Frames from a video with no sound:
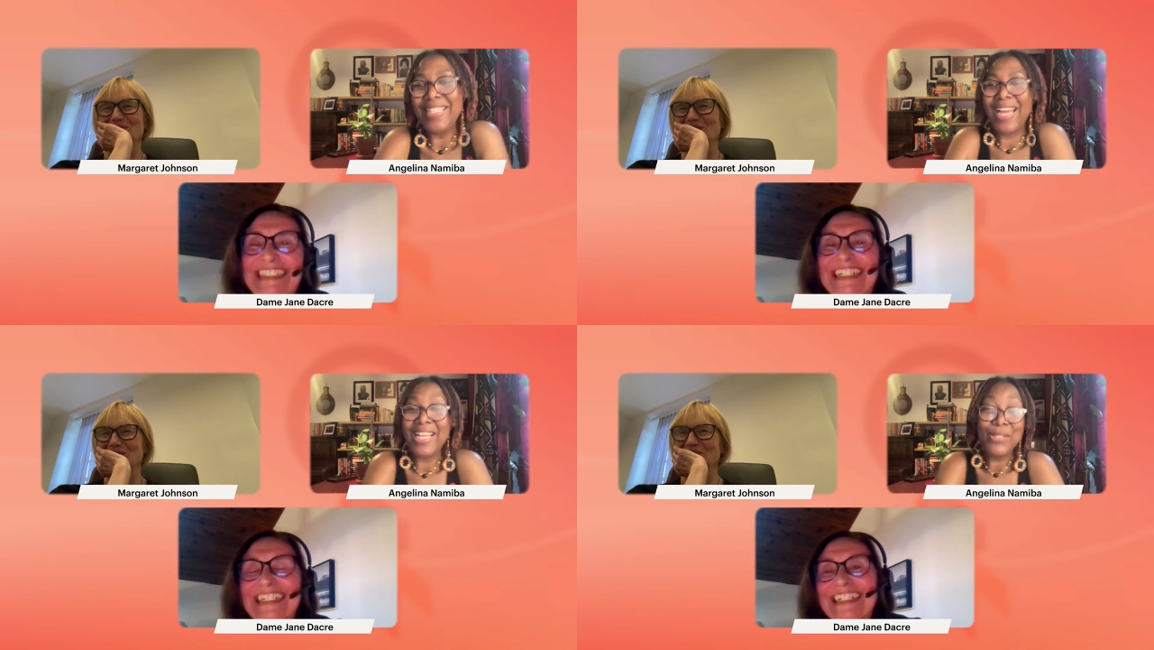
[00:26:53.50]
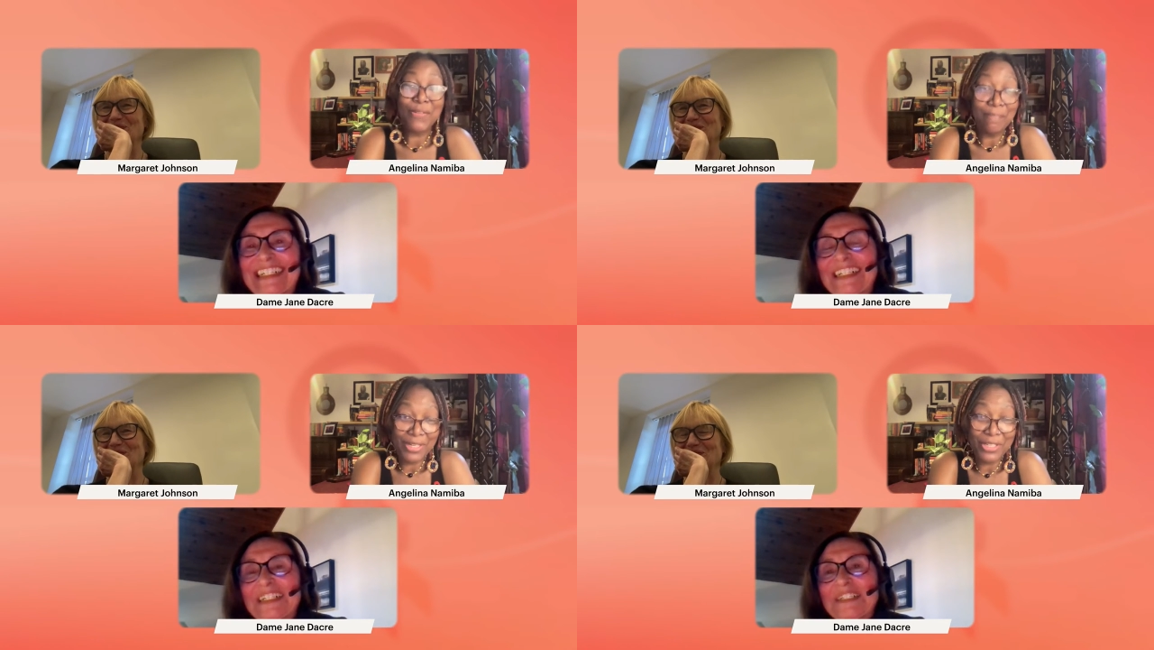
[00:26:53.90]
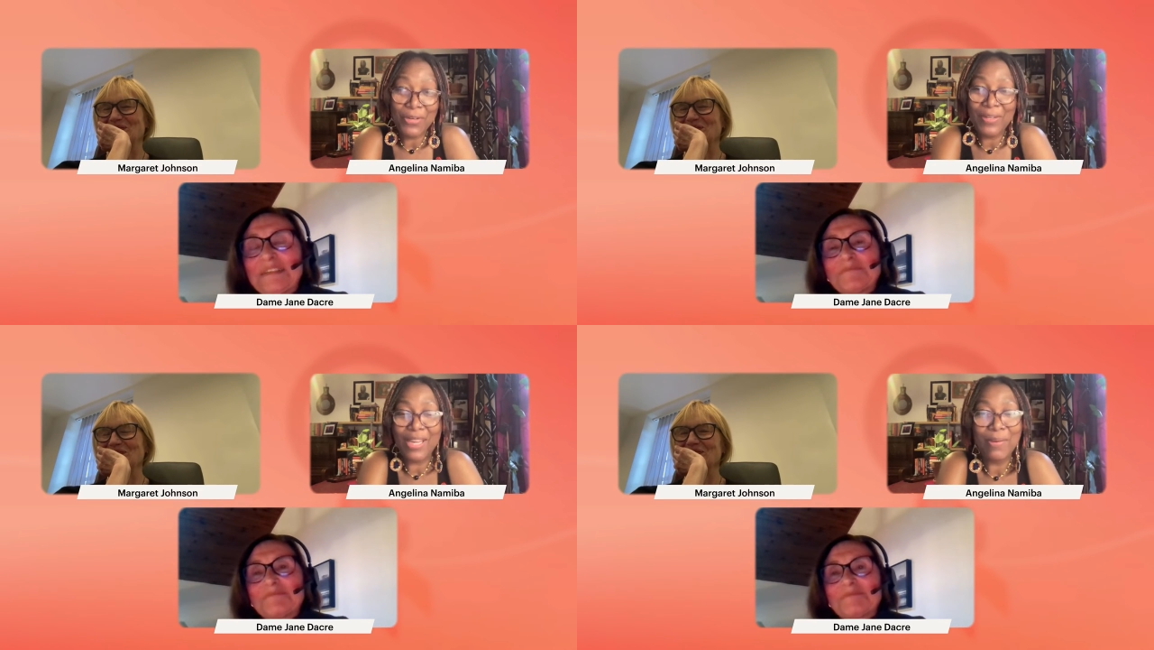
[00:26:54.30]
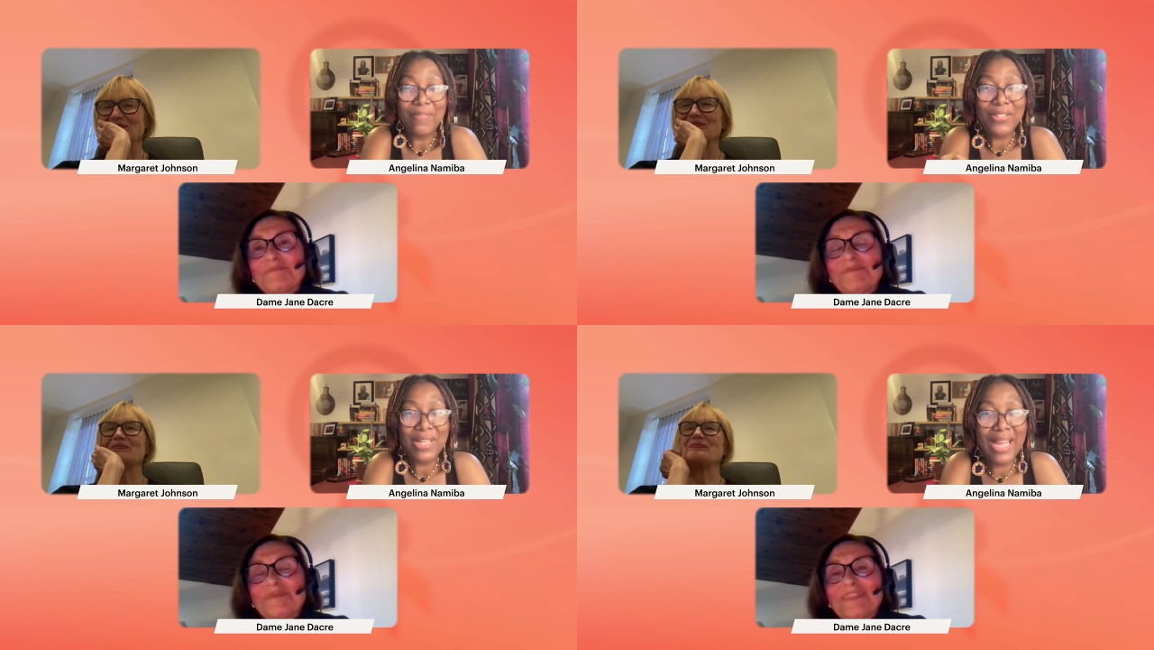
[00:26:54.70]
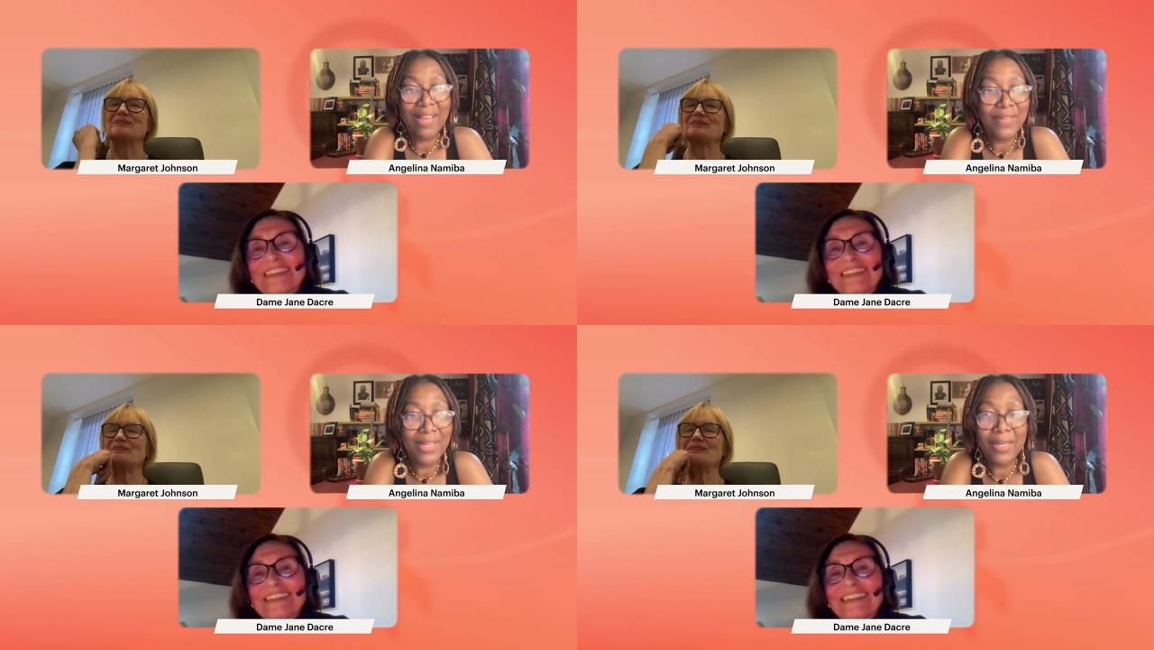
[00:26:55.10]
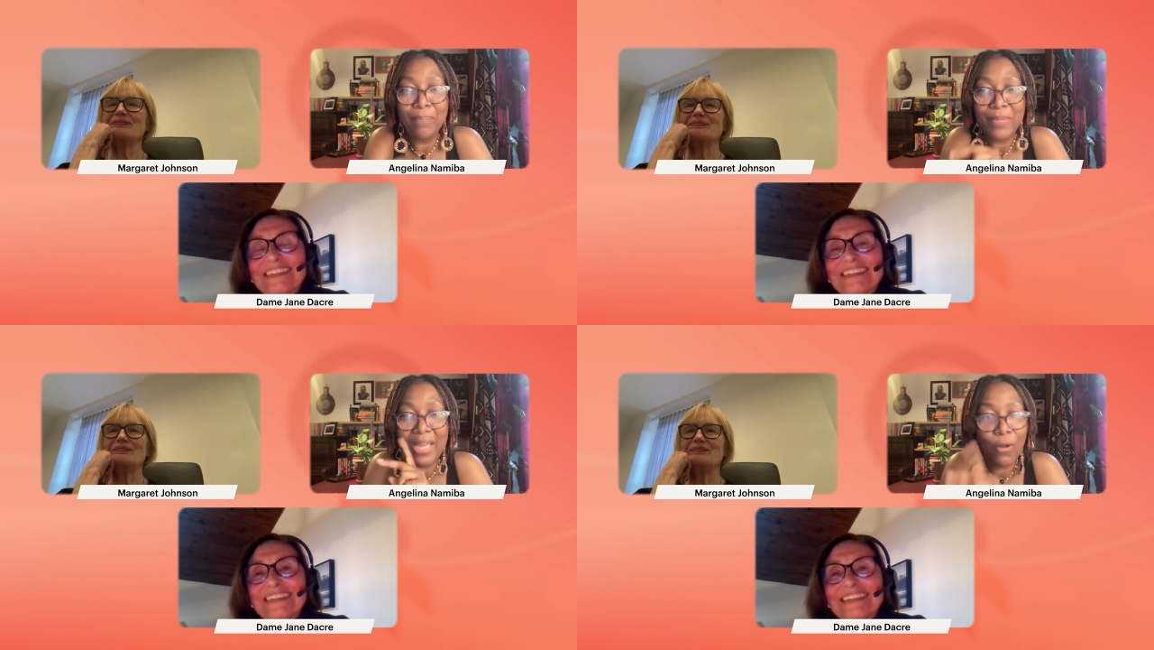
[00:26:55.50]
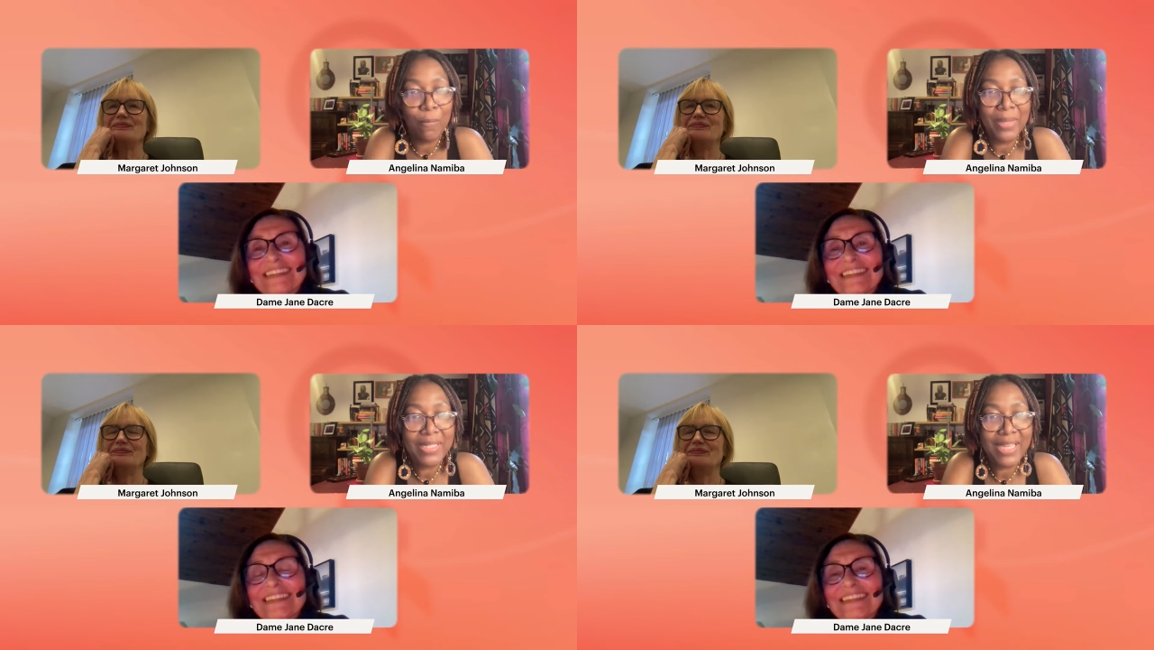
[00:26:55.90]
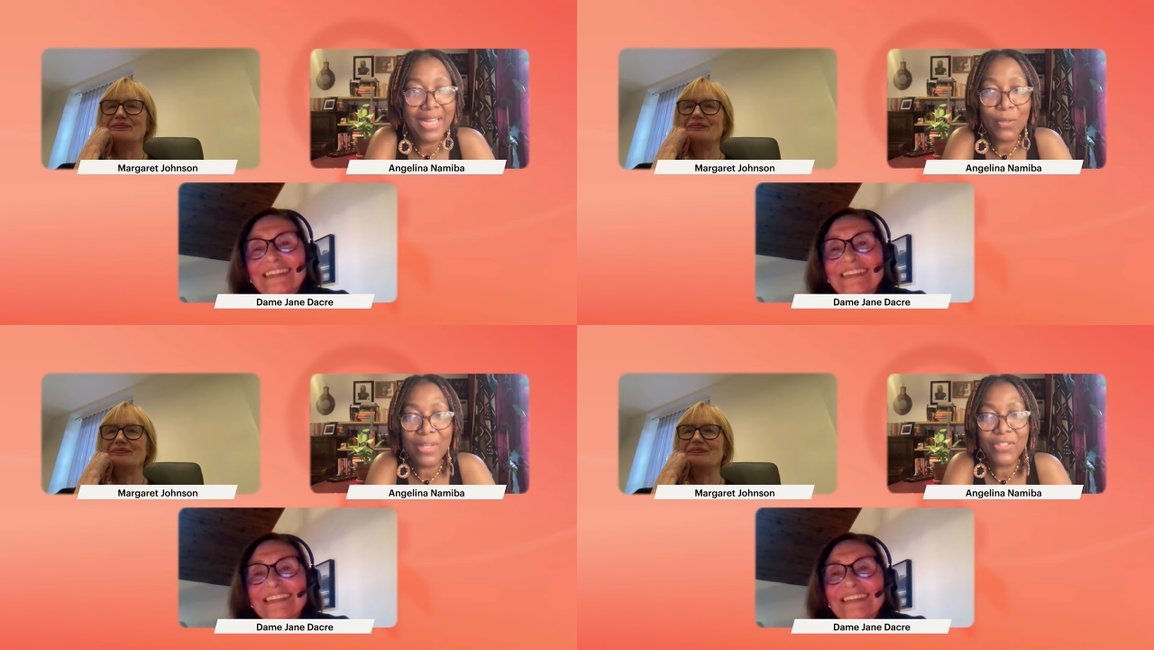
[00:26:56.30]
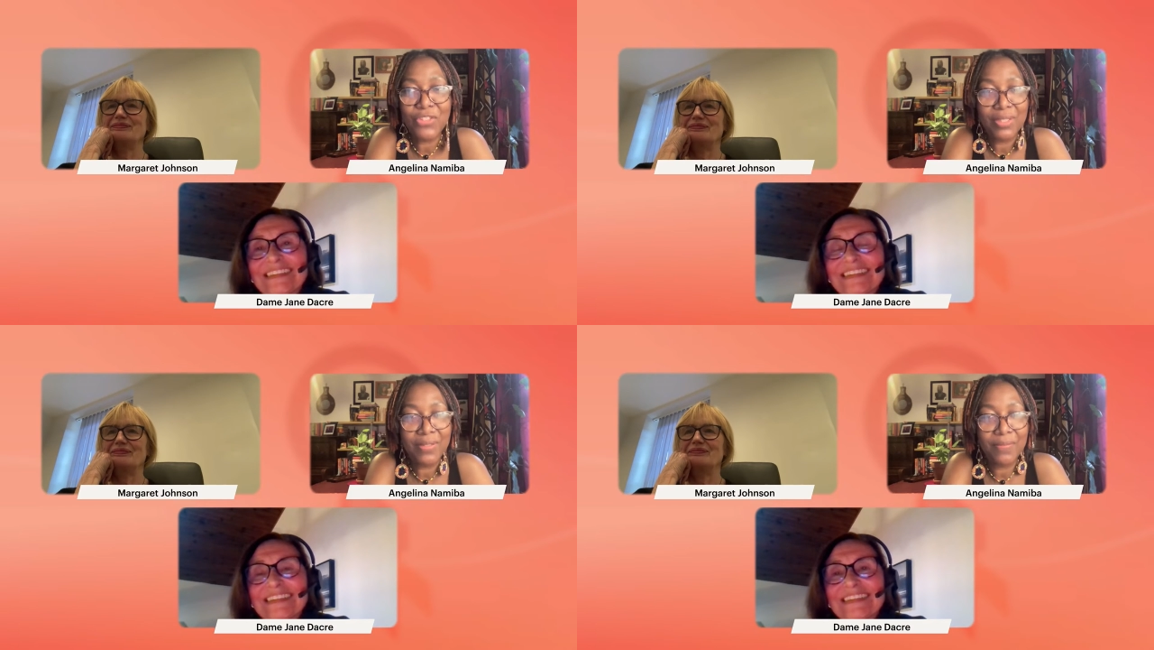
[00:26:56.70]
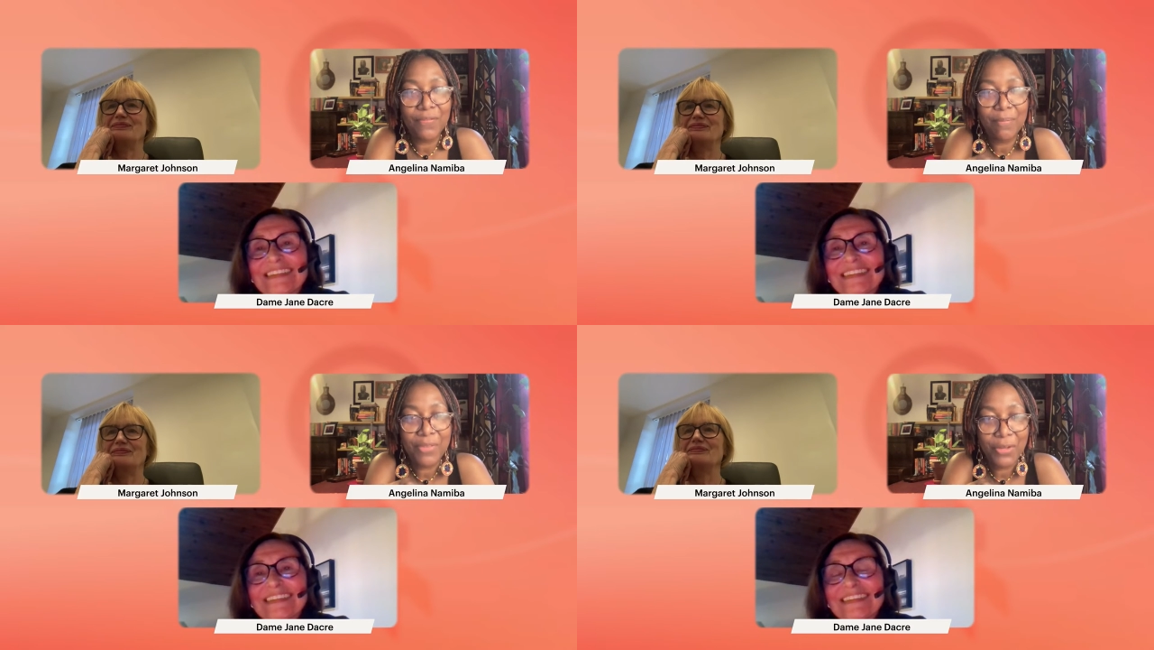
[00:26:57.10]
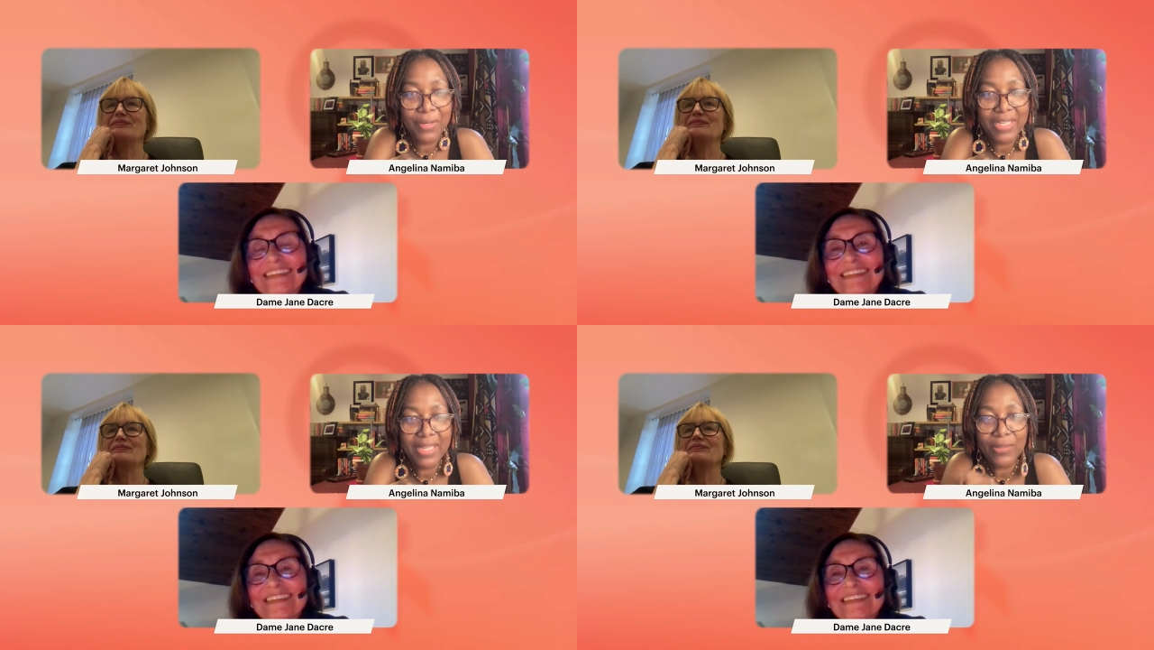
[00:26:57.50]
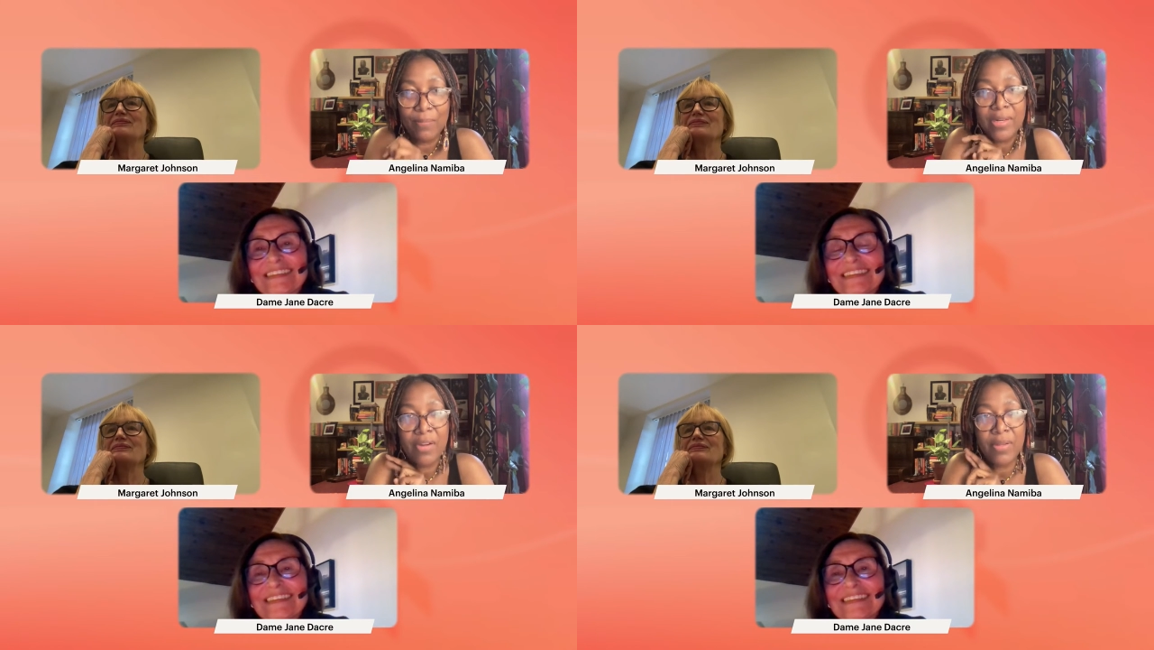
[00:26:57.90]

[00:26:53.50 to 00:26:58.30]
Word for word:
Speaker 1: and uh, as we've been talking, we've actually have a, a comment and a question from the audience.